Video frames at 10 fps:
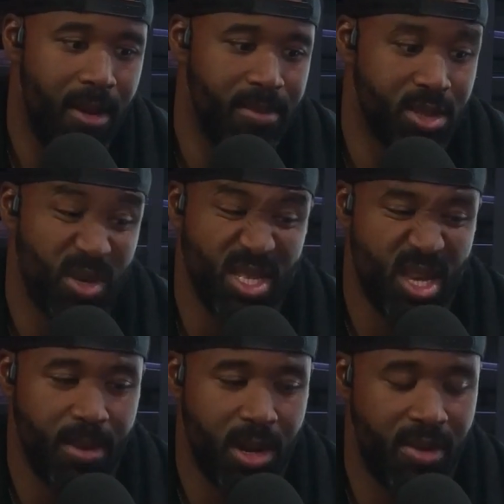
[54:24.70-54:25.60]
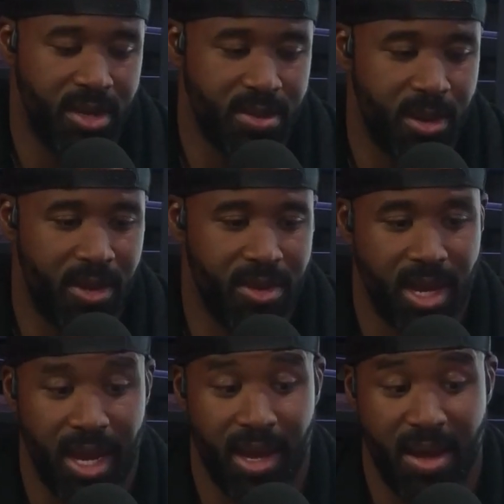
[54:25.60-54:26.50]
So he's coming on this month.
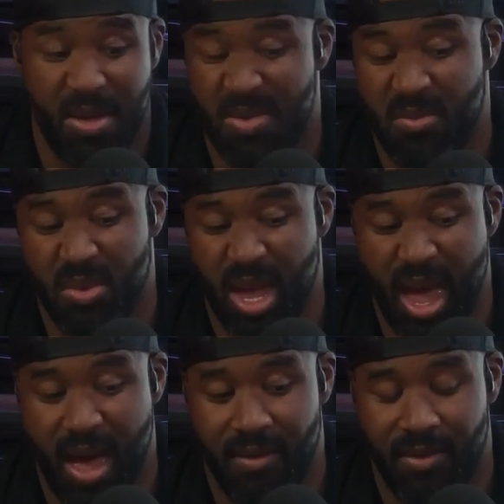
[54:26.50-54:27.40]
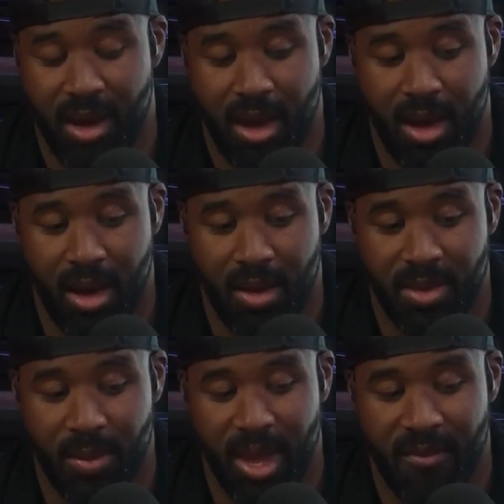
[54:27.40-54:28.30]
Like, and we have
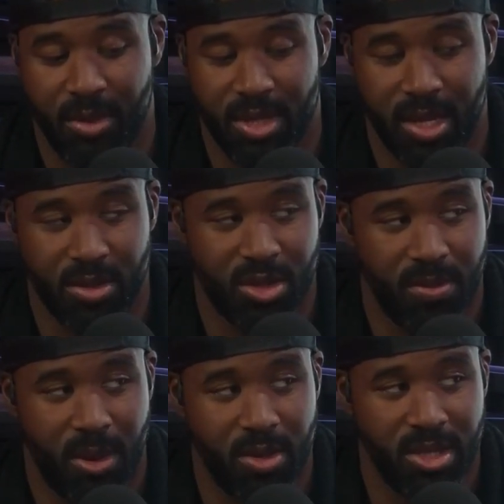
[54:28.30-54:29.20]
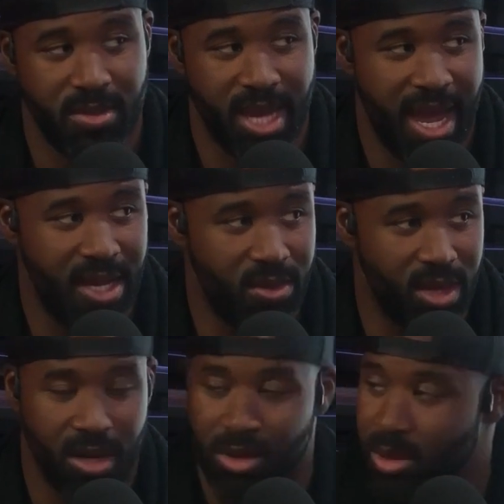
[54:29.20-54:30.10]
then we have Protector Symposiums
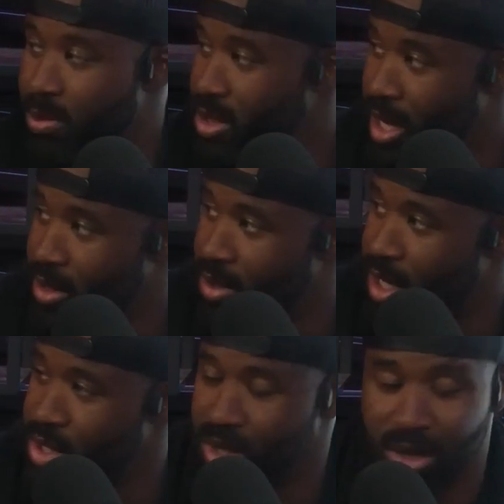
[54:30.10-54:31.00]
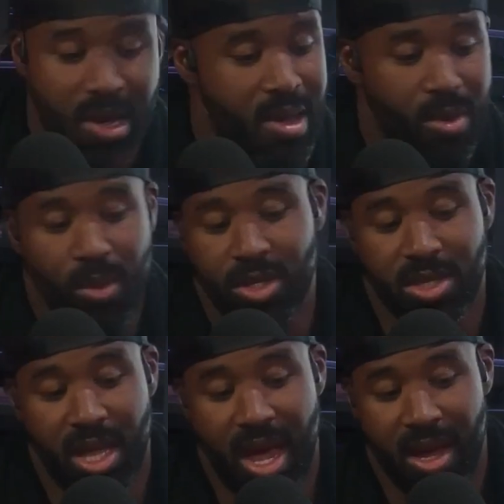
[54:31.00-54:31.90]
annually under the Protector Nation, which
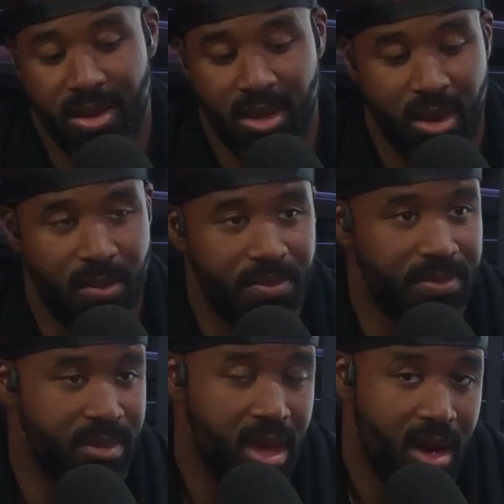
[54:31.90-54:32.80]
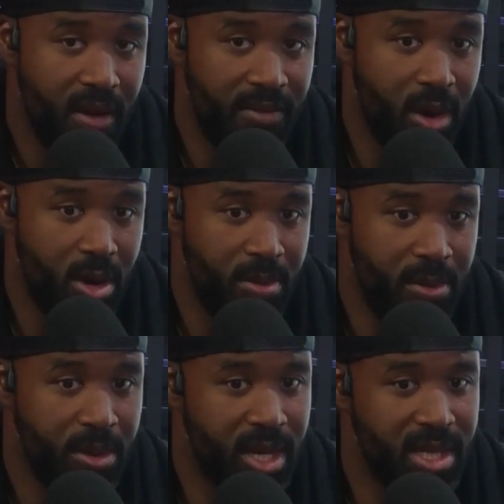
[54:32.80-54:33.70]
is like, you know, a few hundred
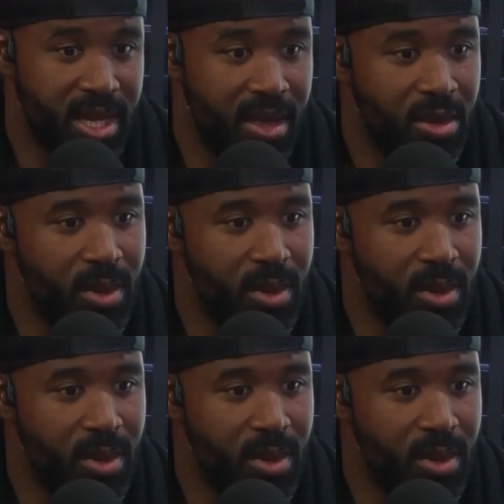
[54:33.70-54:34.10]
people get together.